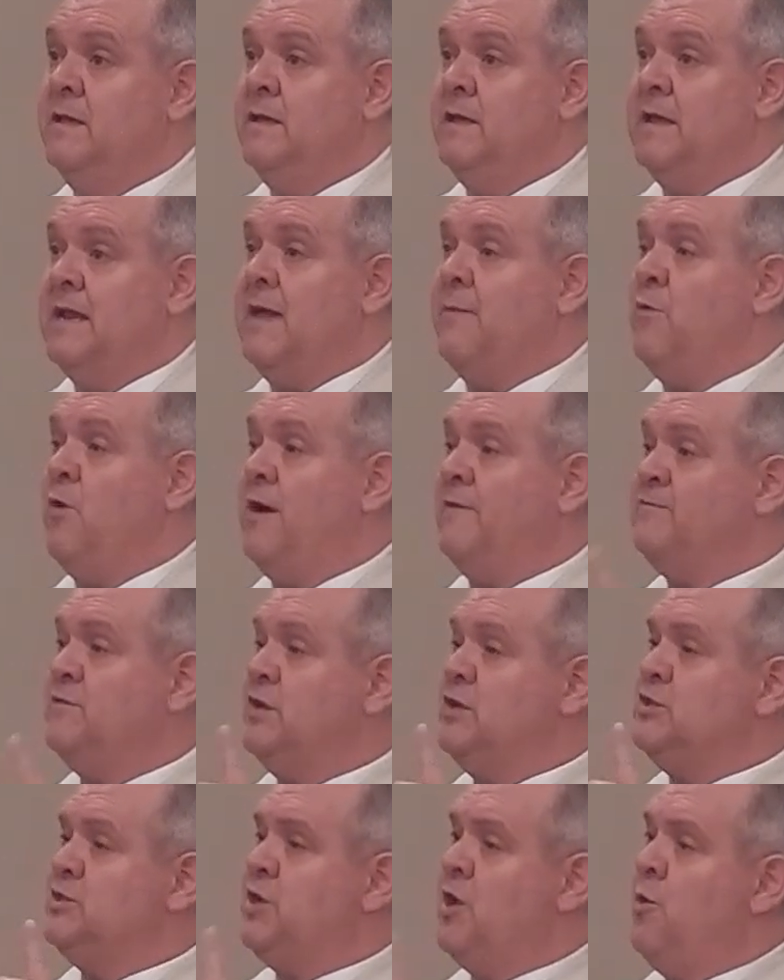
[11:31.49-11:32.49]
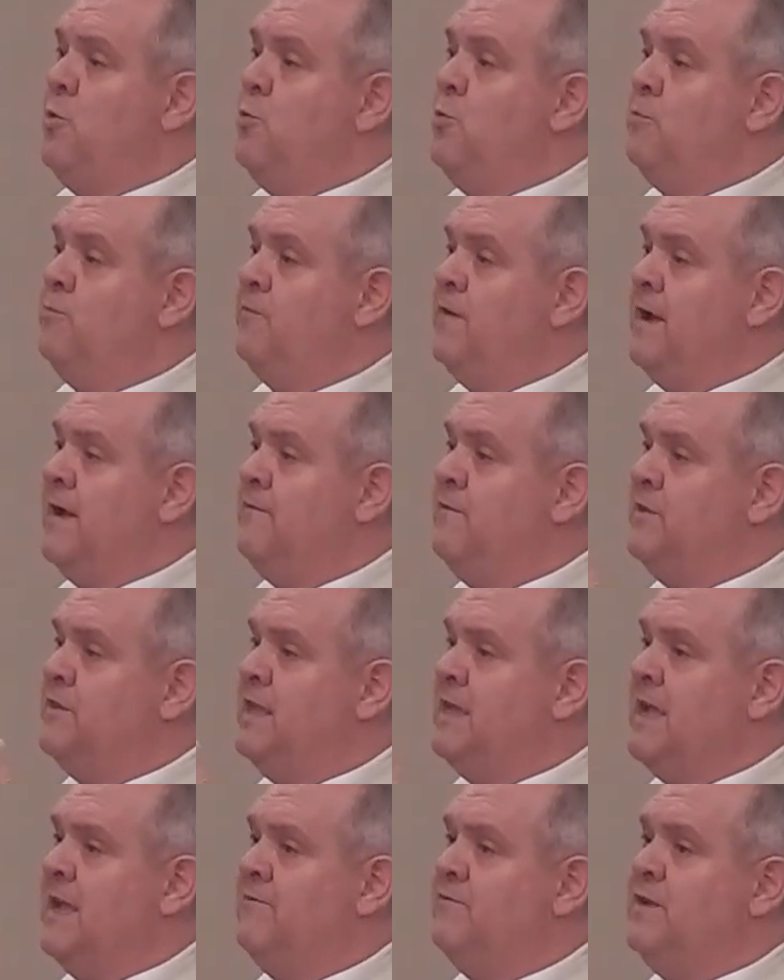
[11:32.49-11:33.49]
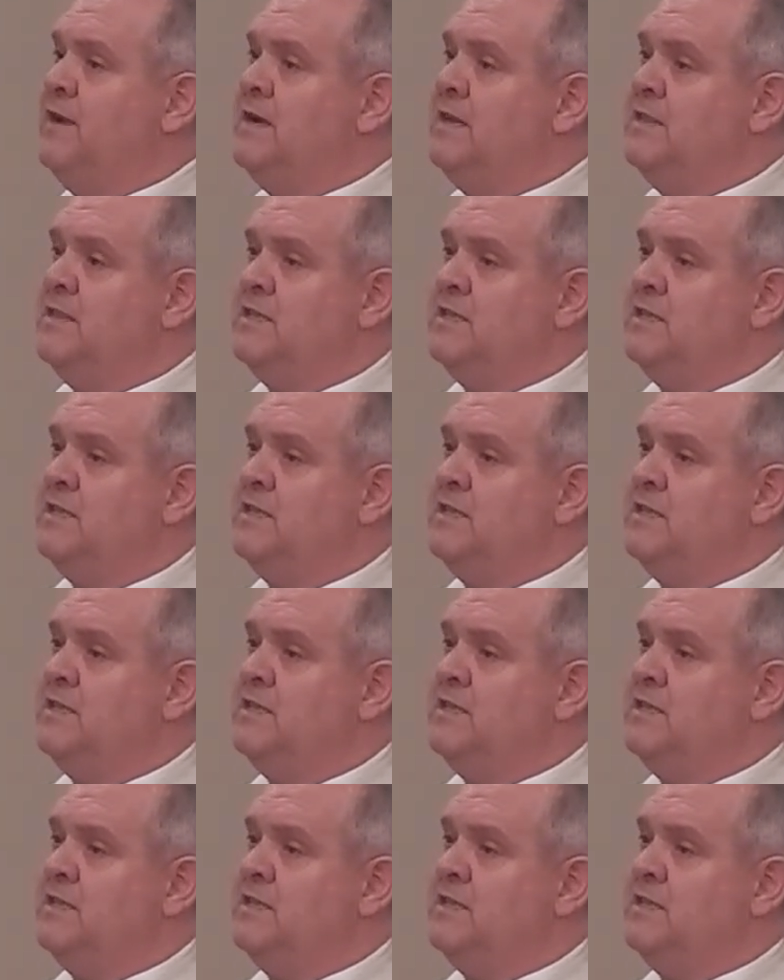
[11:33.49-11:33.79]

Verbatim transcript: And I'm going to have to atone for everything I've done in